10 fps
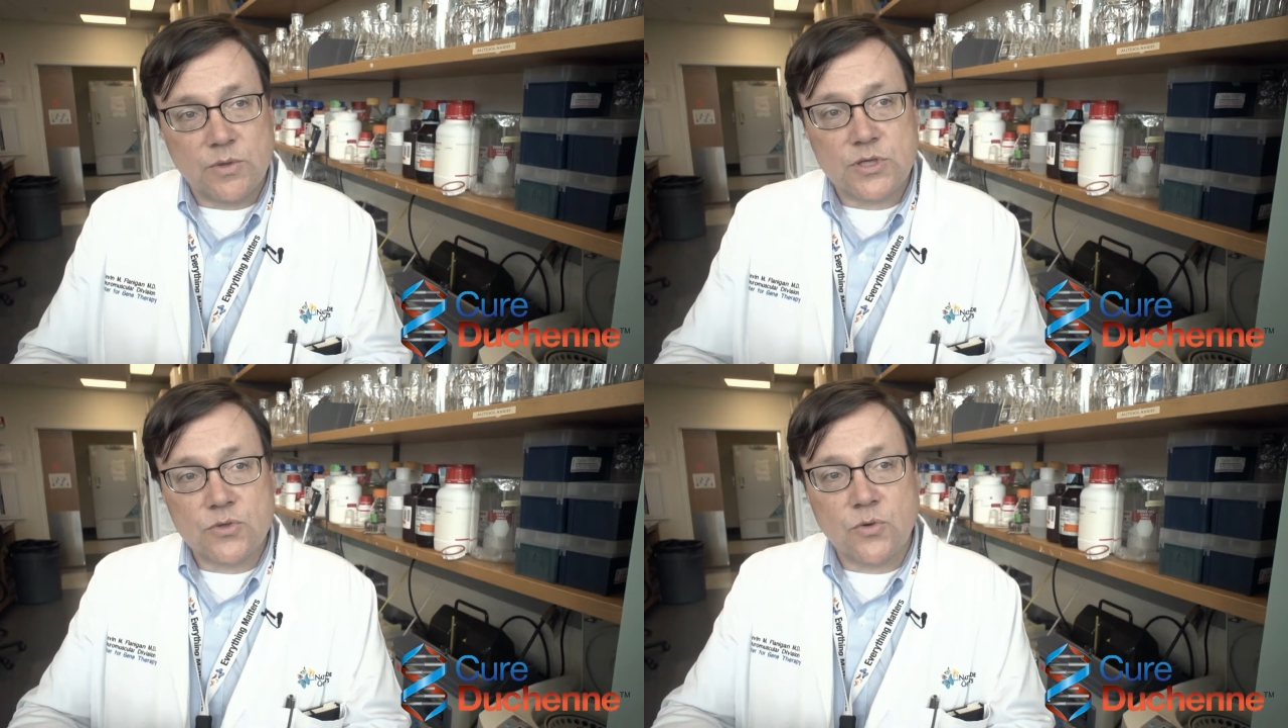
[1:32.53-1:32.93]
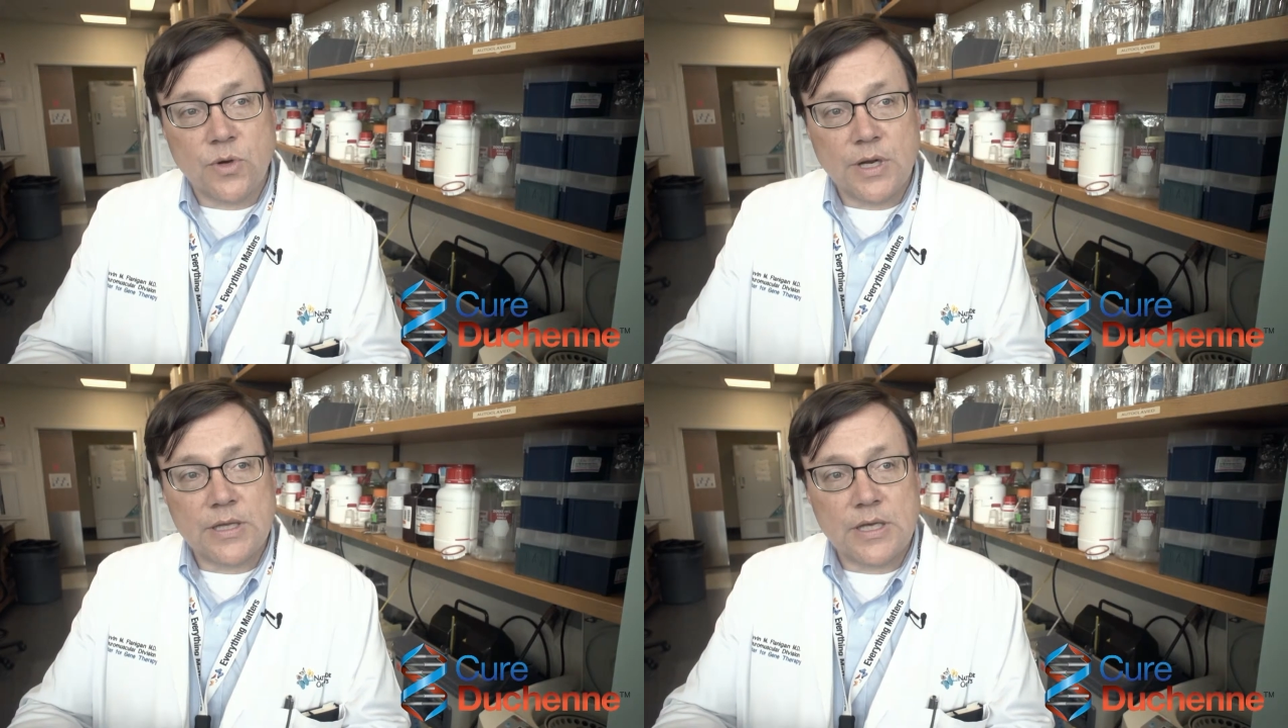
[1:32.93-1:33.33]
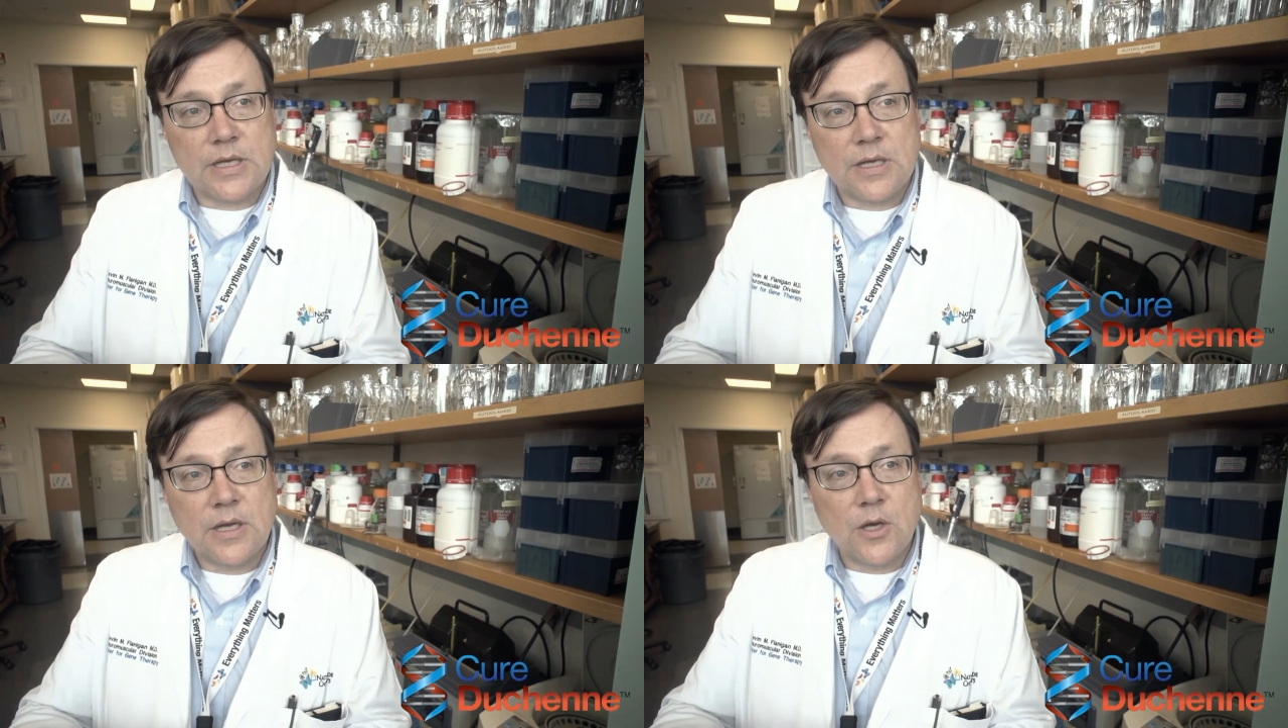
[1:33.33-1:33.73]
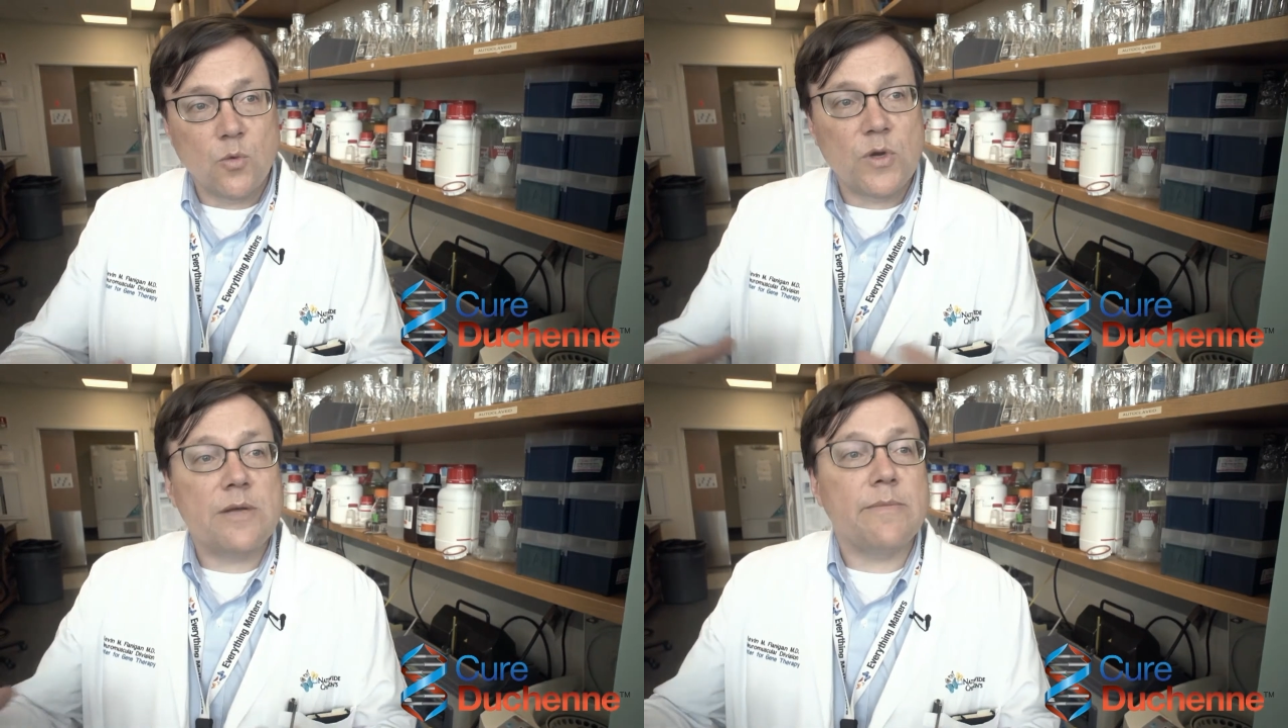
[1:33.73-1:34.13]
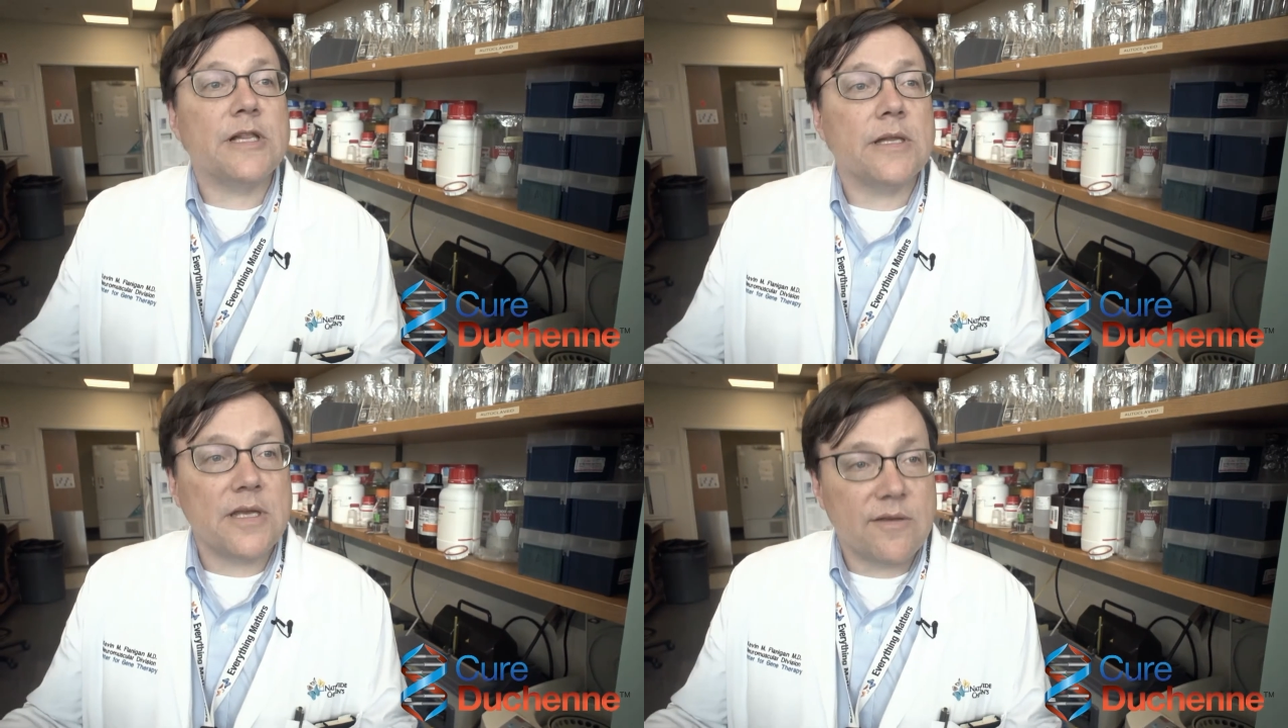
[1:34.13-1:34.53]
You're restoring the
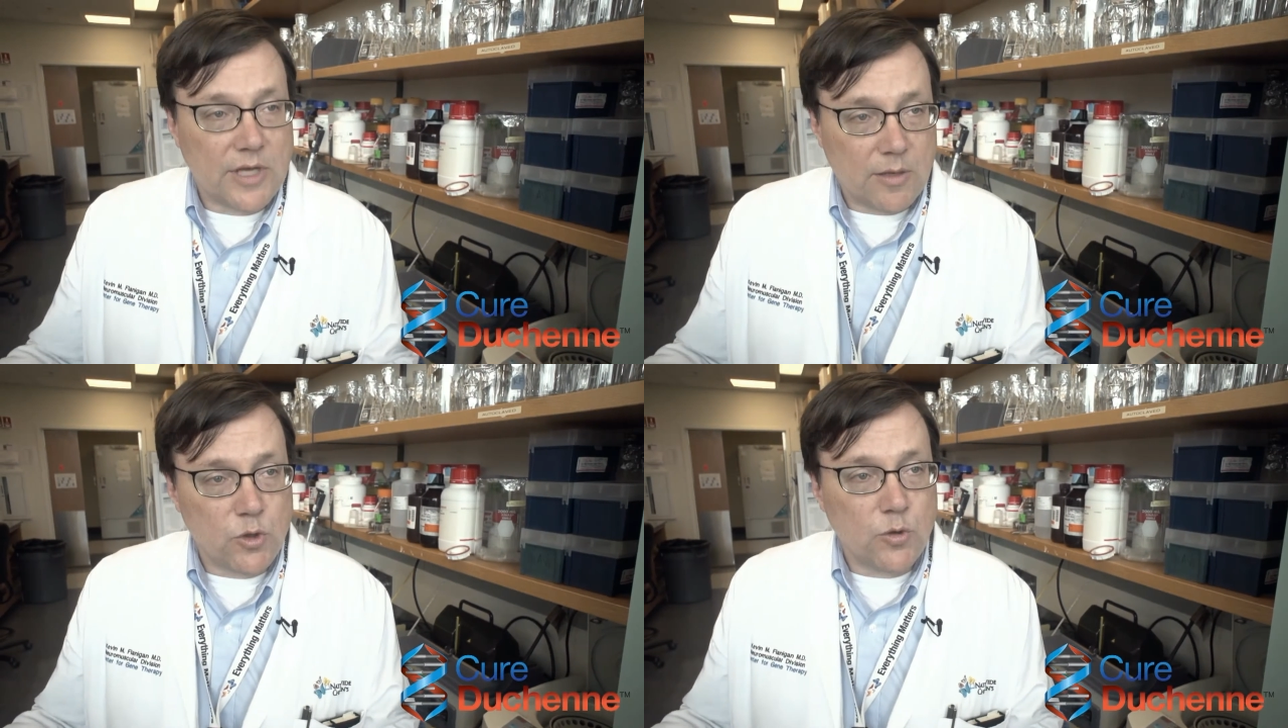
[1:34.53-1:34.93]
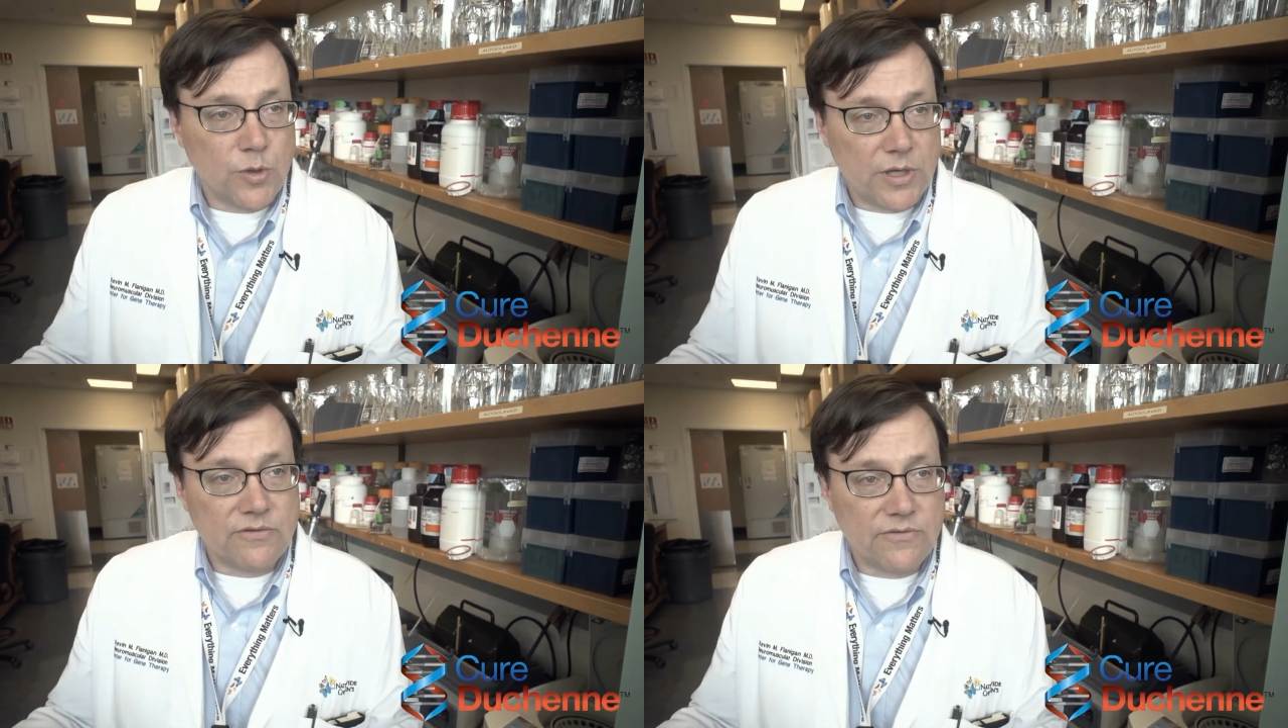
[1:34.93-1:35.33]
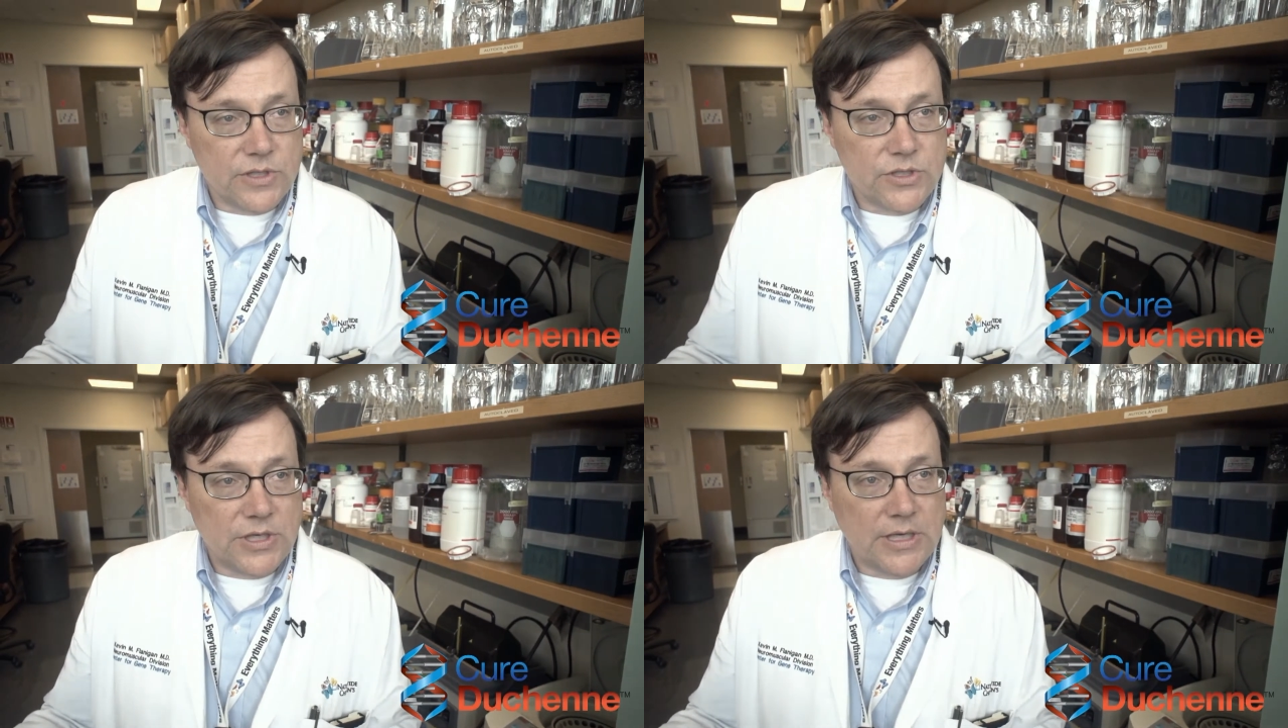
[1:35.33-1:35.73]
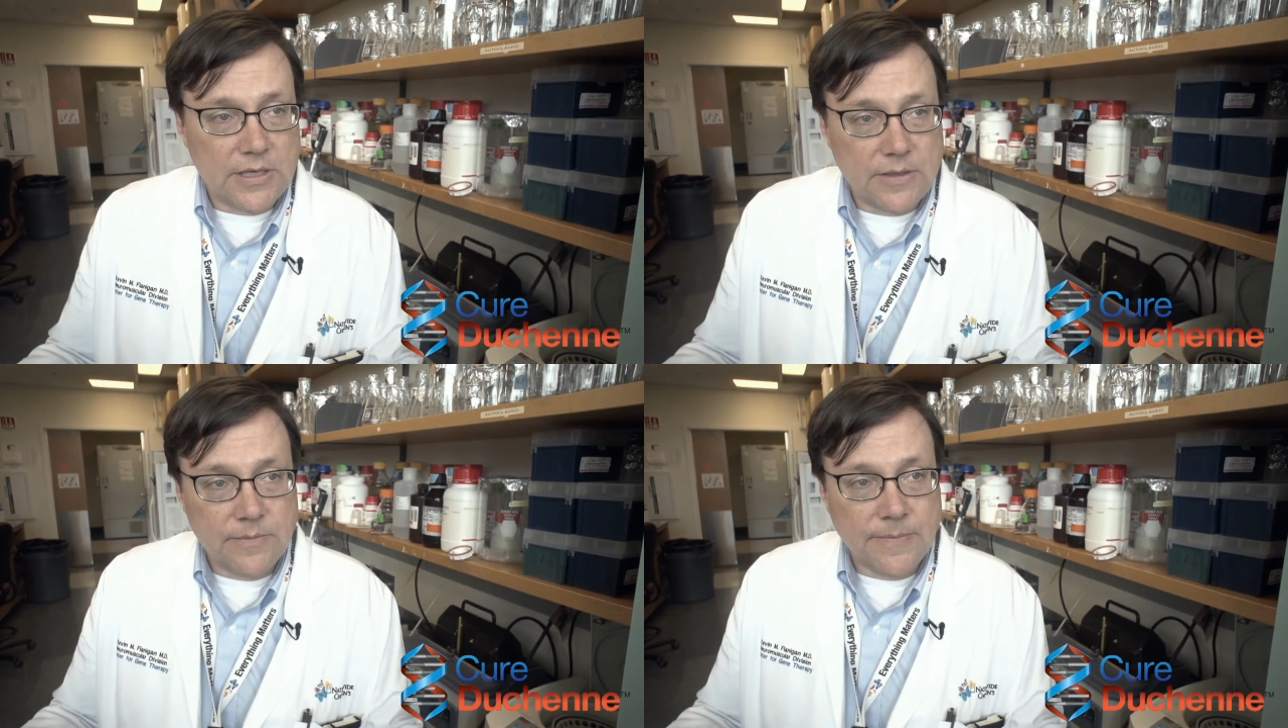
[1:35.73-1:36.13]
readability of that blueprint for the gene.